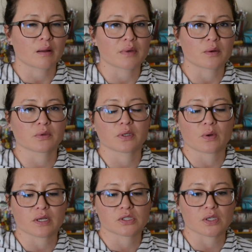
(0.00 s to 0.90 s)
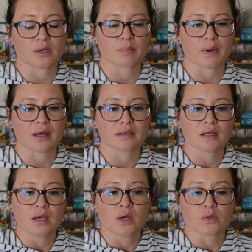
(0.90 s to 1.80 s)
I'm not really quite sure, but
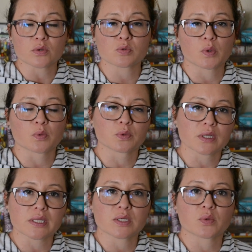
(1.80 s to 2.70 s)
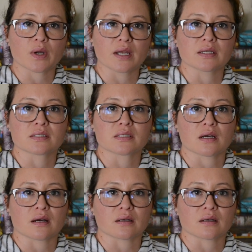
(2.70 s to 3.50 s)
those were really great